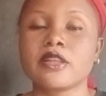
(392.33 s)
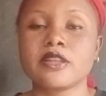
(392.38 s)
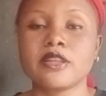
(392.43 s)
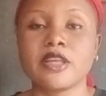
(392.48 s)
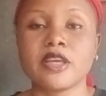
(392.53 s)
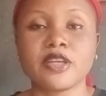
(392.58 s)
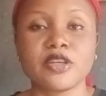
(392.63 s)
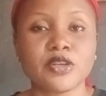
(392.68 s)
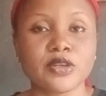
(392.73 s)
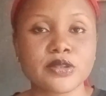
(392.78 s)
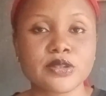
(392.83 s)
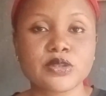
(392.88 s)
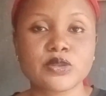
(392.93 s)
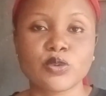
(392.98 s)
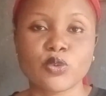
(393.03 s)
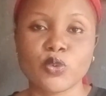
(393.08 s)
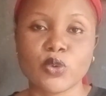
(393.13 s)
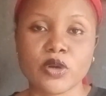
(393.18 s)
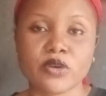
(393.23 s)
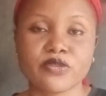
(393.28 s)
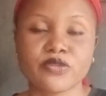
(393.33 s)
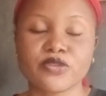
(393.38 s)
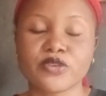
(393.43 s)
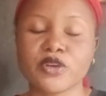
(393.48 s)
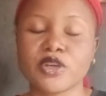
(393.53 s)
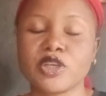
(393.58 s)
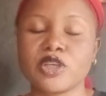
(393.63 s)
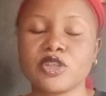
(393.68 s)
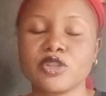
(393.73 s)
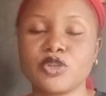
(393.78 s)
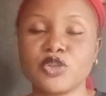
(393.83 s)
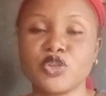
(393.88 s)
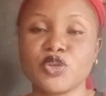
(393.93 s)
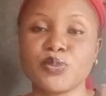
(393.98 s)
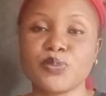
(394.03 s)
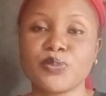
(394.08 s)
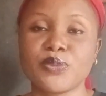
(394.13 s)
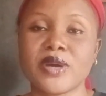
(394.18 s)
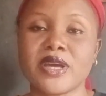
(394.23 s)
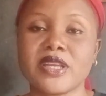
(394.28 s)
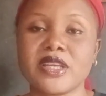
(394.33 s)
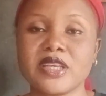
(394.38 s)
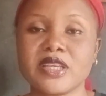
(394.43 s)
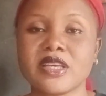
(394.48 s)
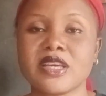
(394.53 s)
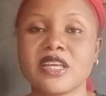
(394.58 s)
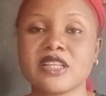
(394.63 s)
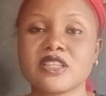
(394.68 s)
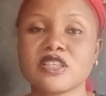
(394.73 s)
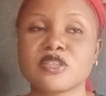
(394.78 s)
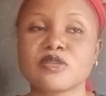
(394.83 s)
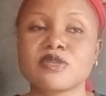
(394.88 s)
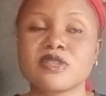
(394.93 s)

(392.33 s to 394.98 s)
they don't work for you, do not panic. Get this.